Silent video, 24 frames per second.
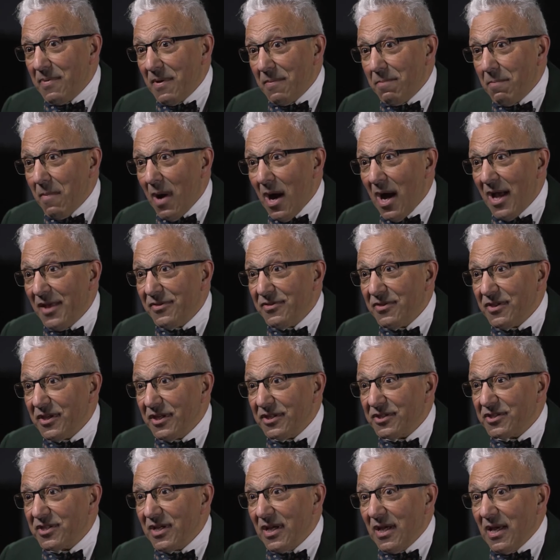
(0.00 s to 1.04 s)
in mind
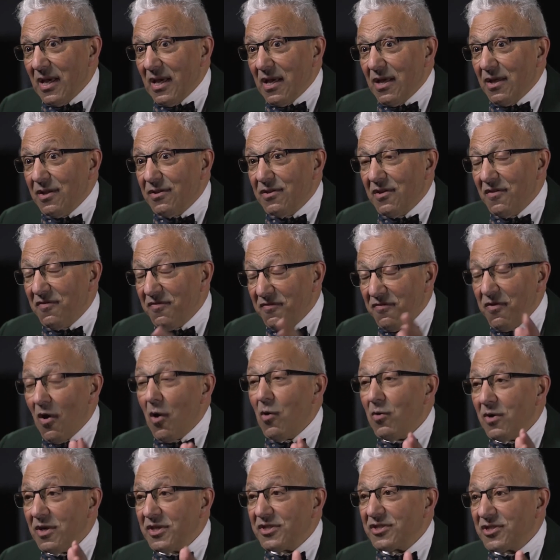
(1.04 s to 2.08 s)
that the
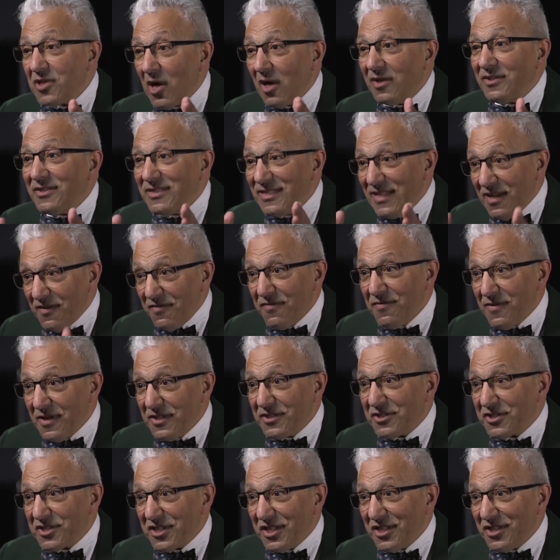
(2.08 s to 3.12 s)
focus on
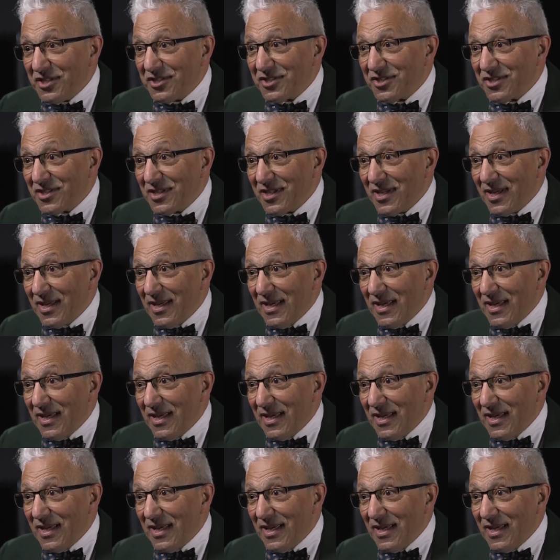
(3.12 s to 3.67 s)
differences